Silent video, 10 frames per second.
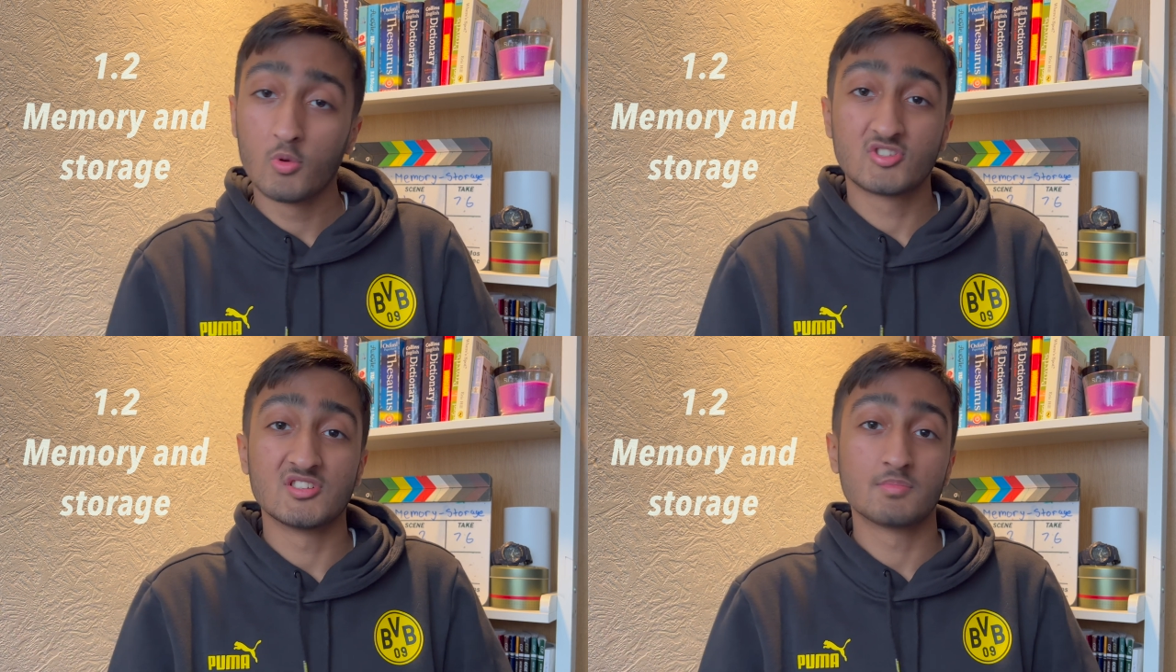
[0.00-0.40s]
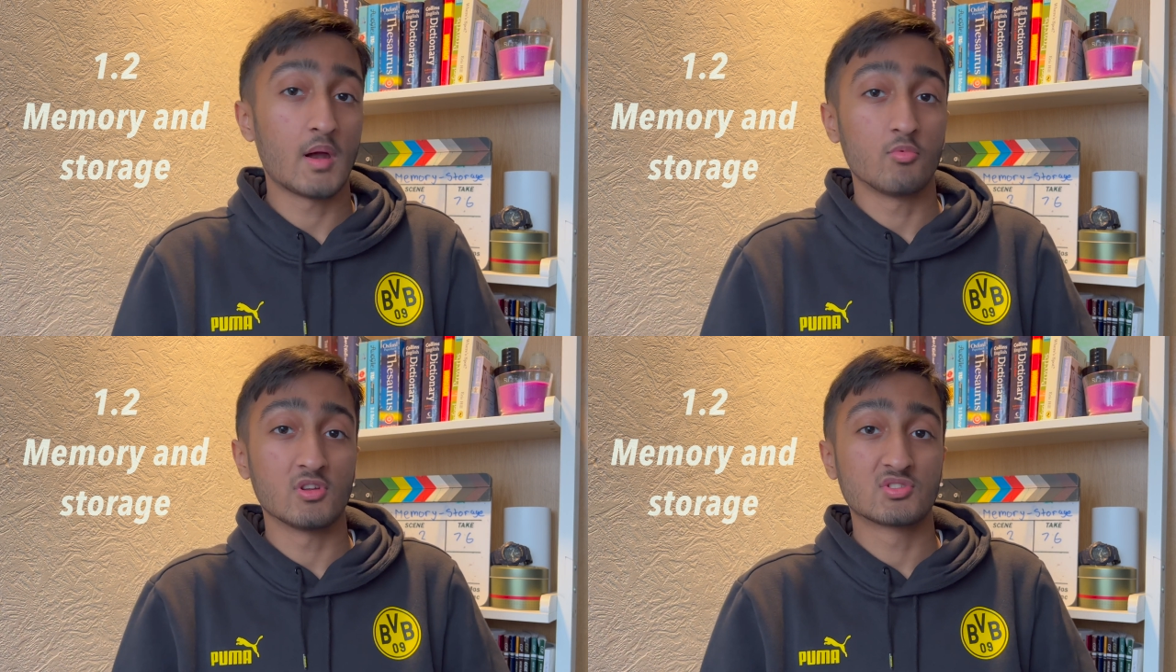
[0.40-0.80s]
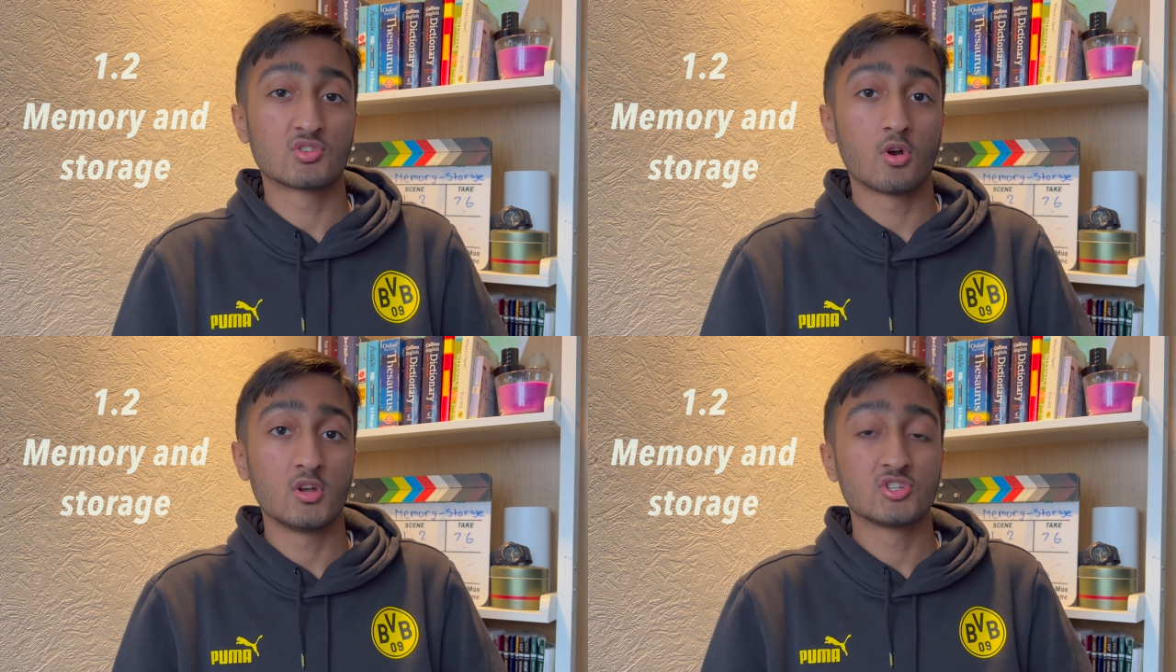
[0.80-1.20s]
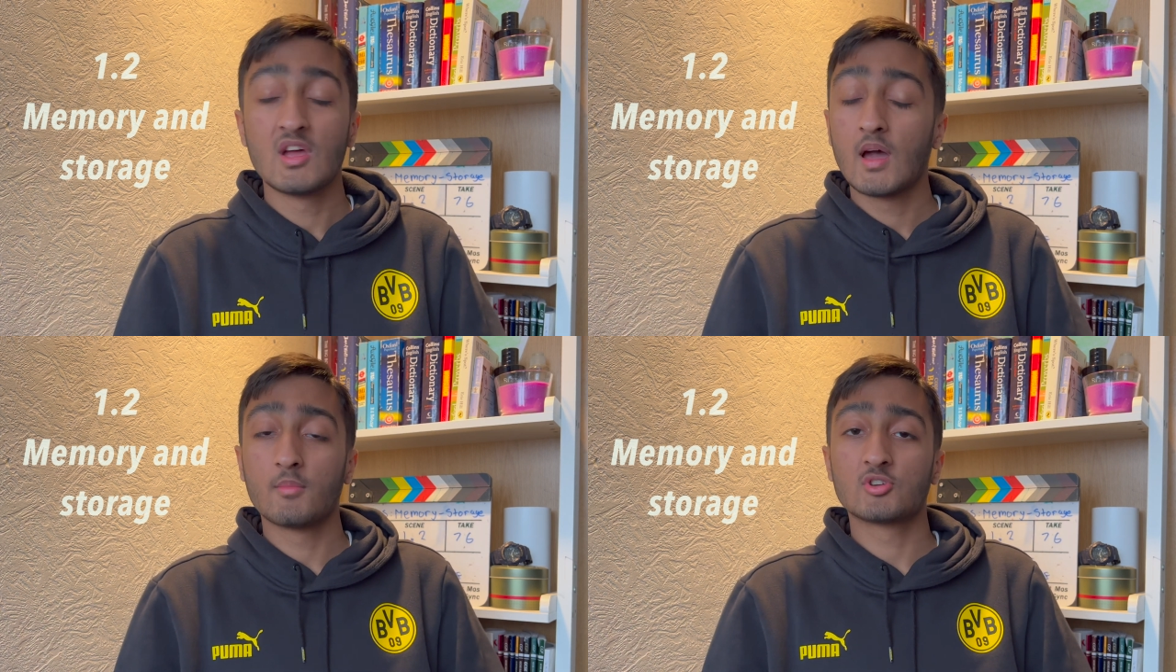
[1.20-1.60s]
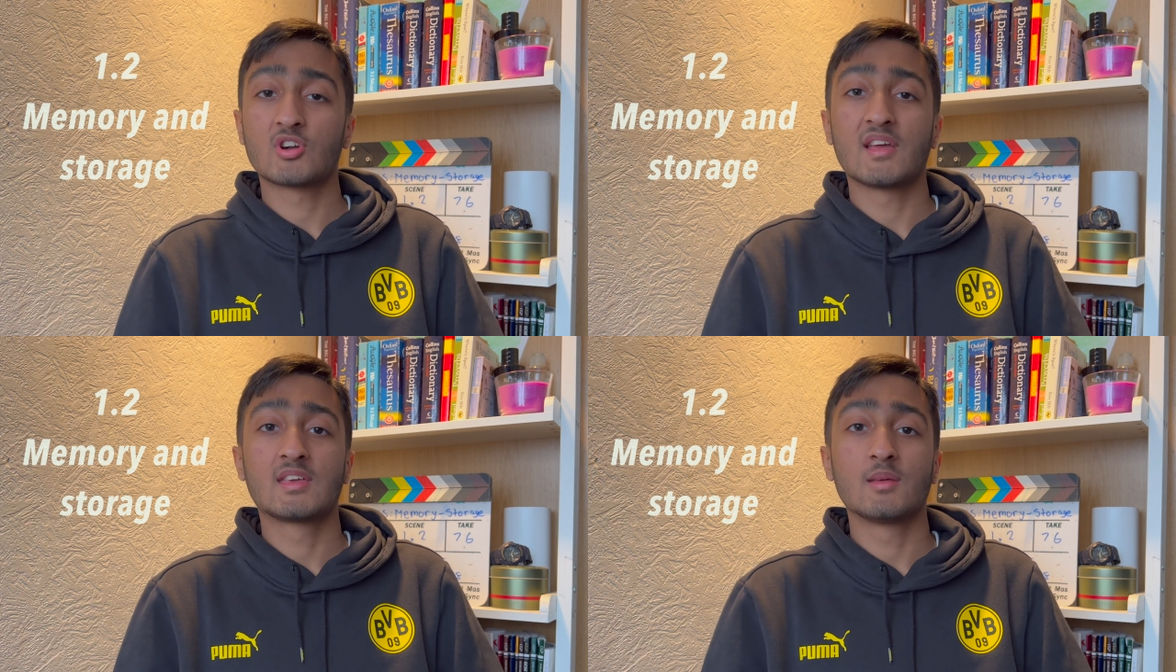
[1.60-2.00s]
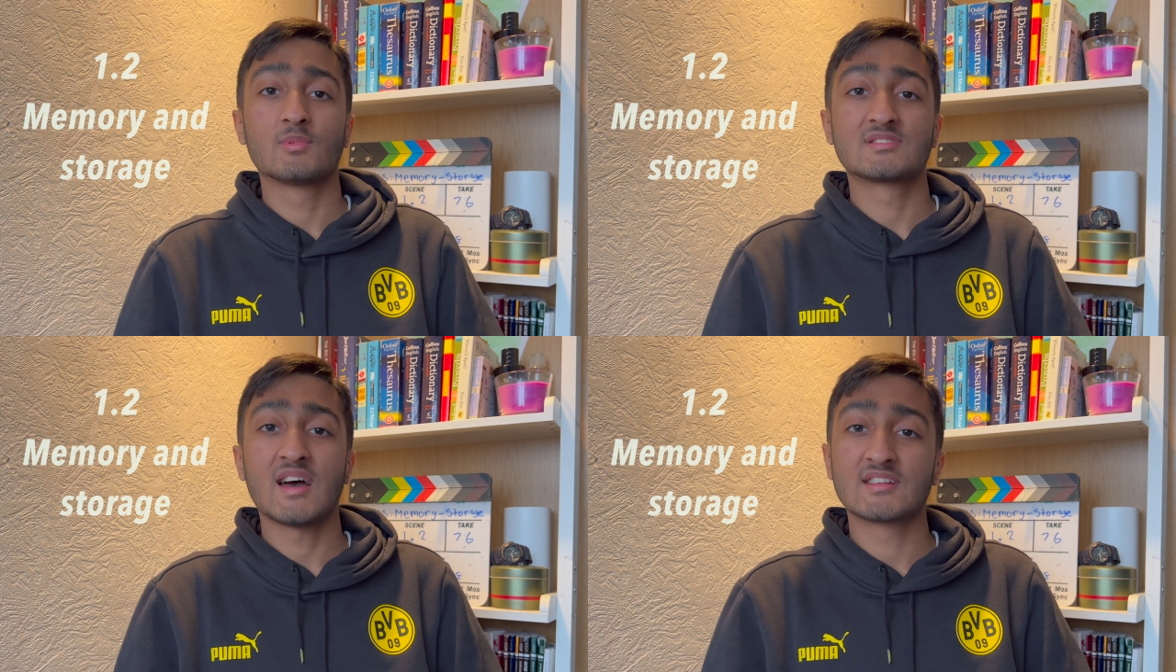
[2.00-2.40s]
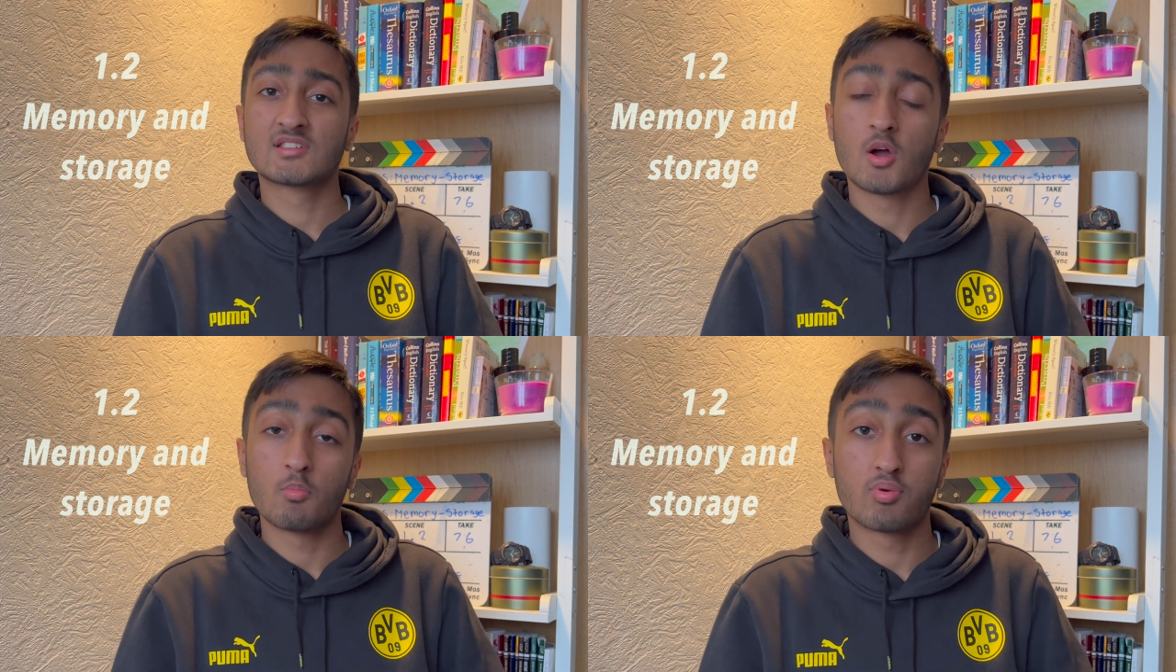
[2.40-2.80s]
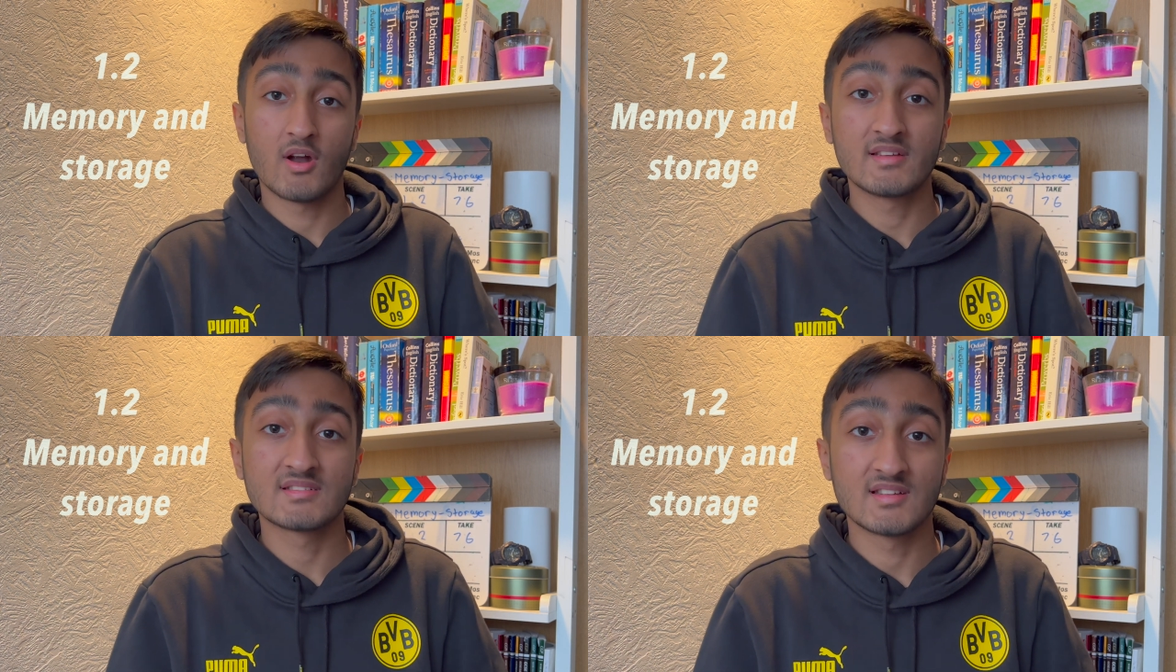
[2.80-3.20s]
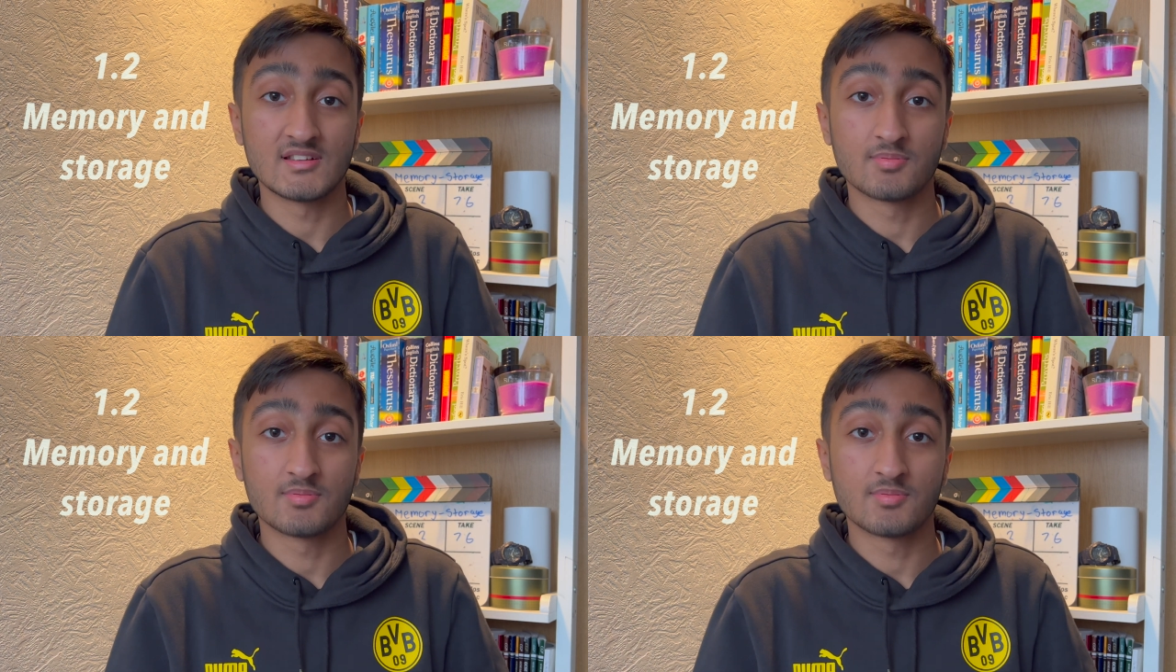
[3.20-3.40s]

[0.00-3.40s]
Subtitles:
which is memory and storage. I'm going to try and keep this as compressed as